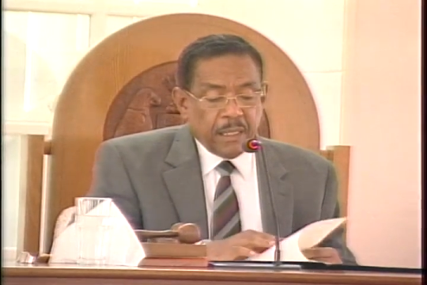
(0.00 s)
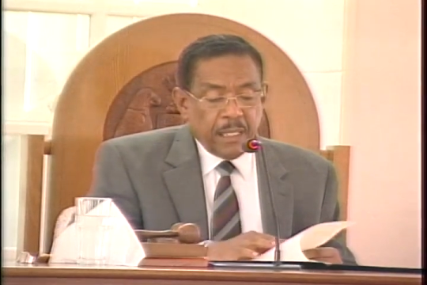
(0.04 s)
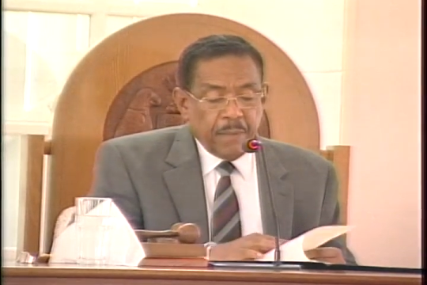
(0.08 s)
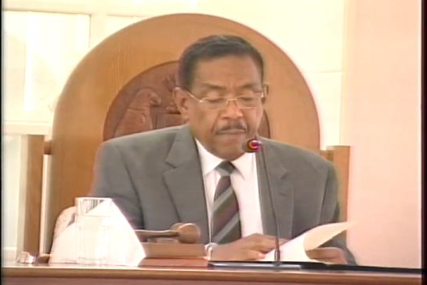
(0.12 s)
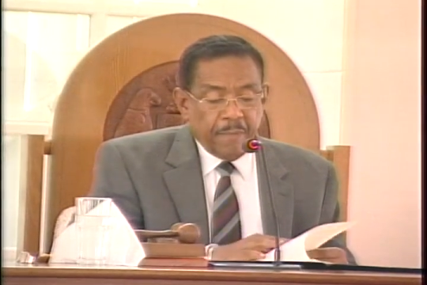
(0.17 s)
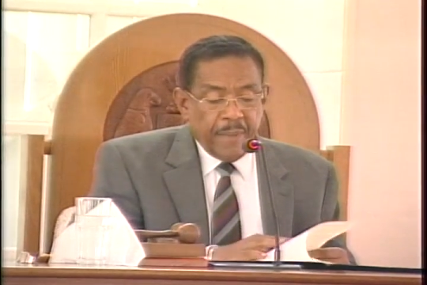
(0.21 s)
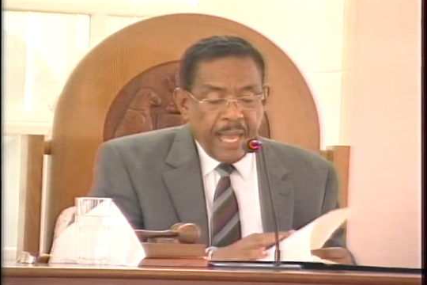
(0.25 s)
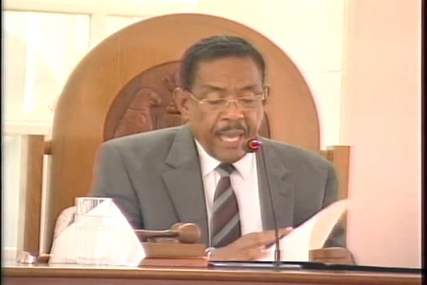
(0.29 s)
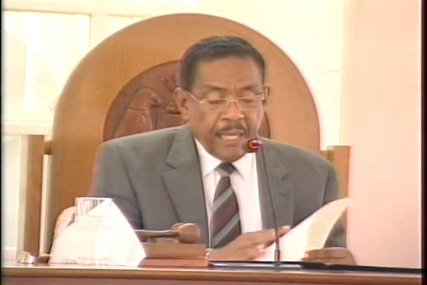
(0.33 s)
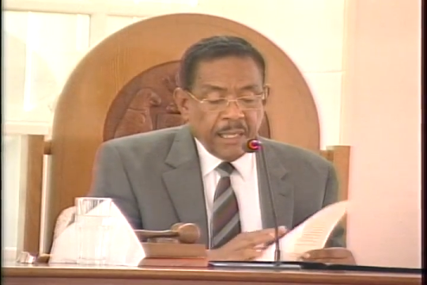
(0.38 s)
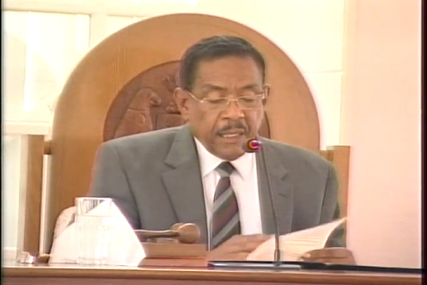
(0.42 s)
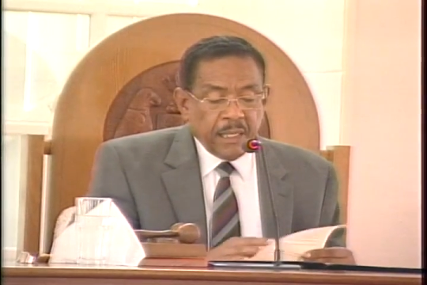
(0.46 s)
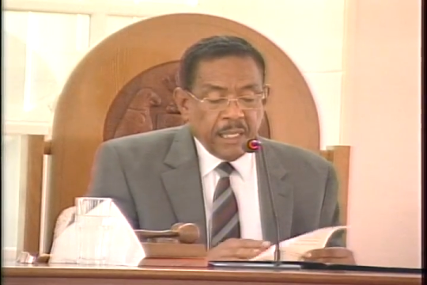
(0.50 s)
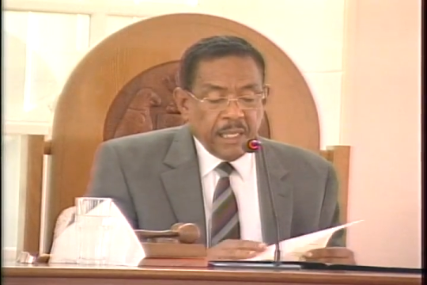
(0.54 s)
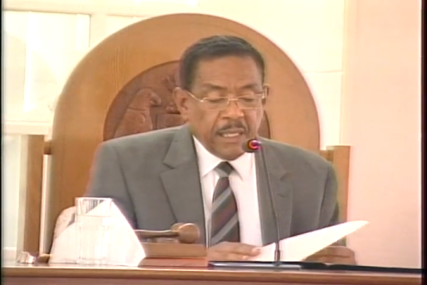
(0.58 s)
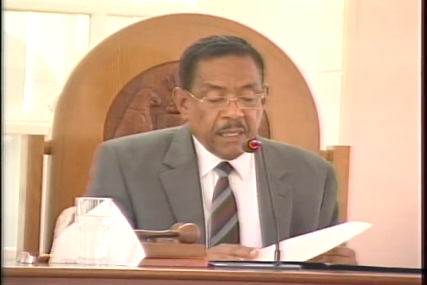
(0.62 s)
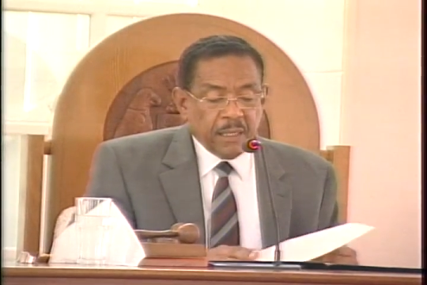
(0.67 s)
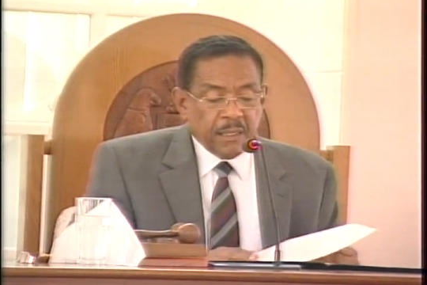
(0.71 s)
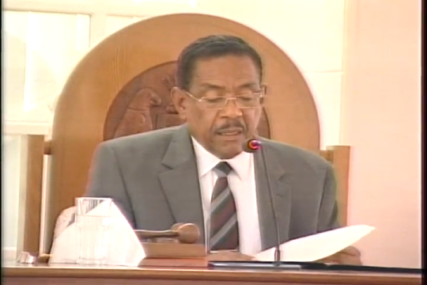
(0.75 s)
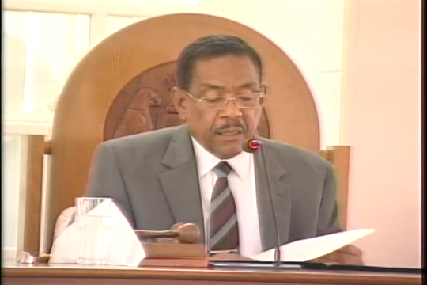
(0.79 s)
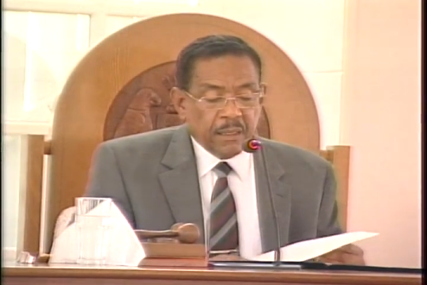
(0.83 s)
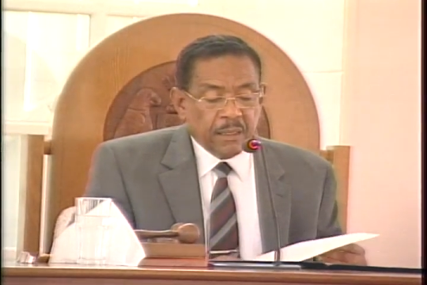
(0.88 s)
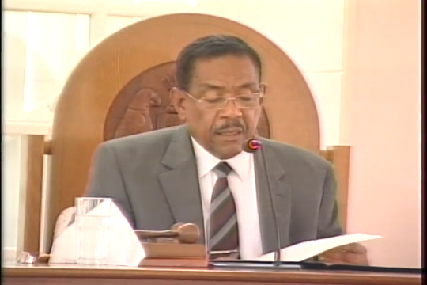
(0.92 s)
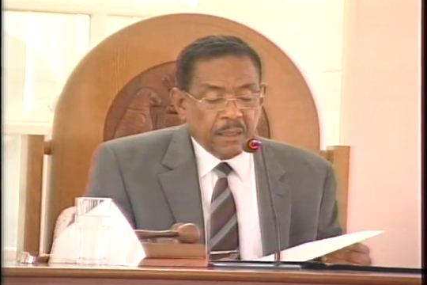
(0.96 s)

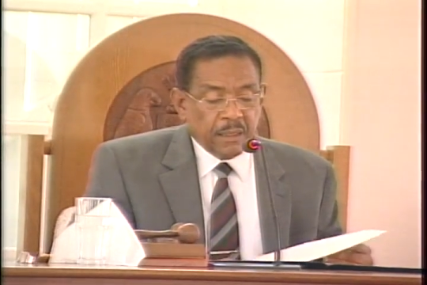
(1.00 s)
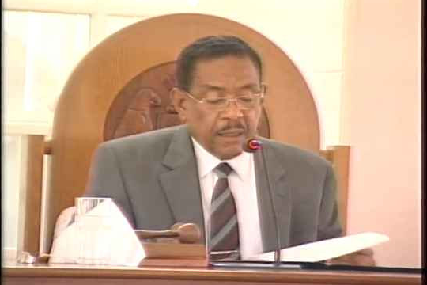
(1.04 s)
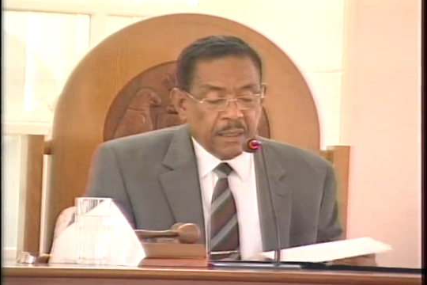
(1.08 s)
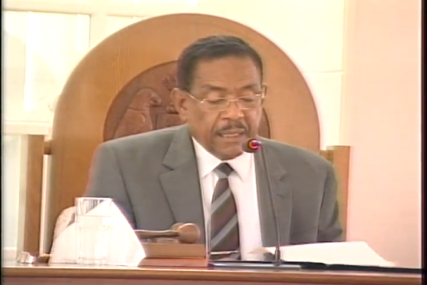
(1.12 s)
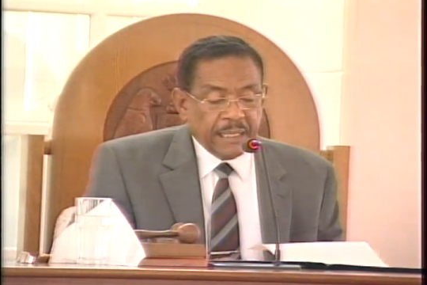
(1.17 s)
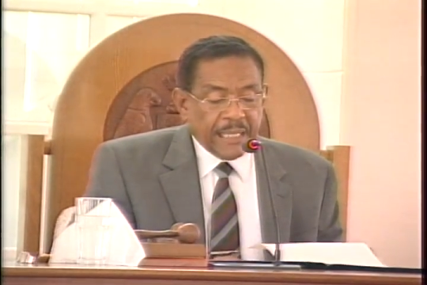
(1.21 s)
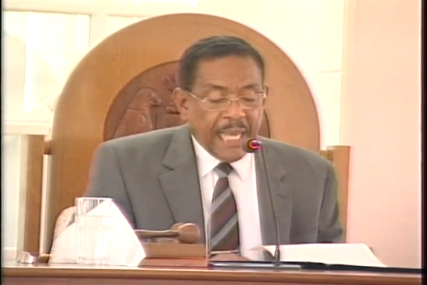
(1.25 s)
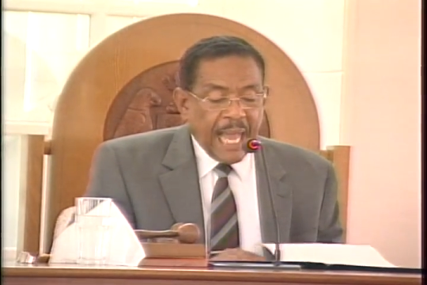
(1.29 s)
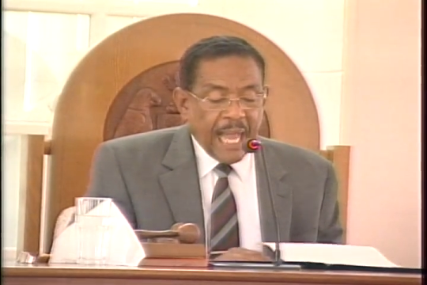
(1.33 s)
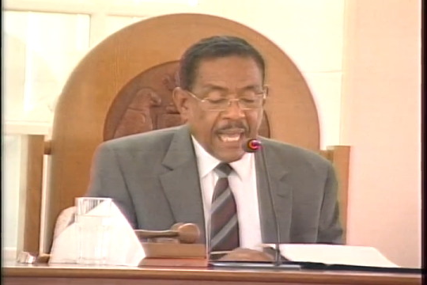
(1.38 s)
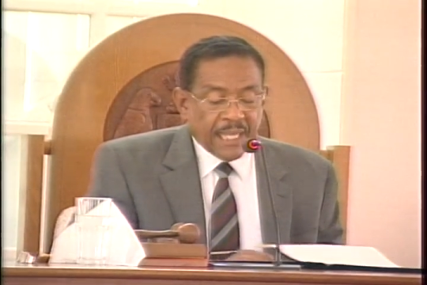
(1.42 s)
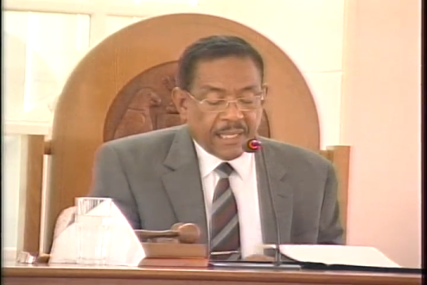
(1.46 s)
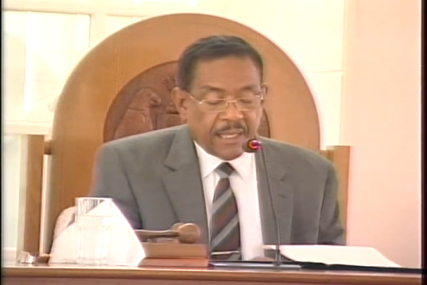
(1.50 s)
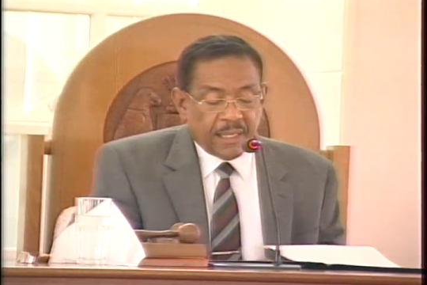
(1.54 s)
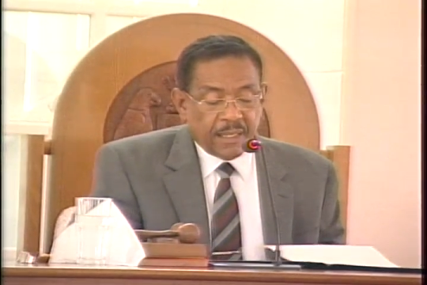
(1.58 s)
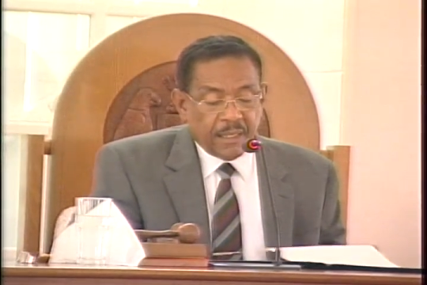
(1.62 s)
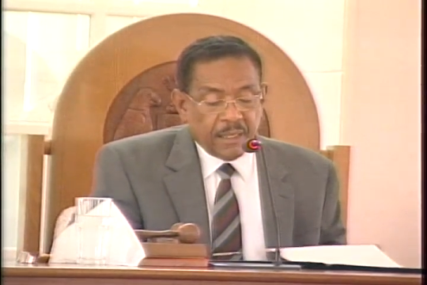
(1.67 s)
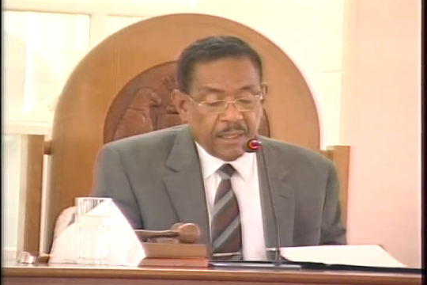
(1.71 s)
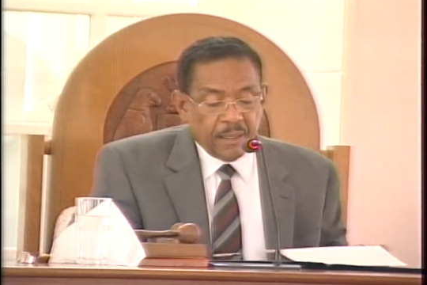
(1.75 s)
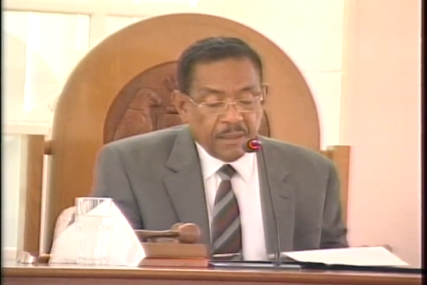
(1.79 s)
demanding task.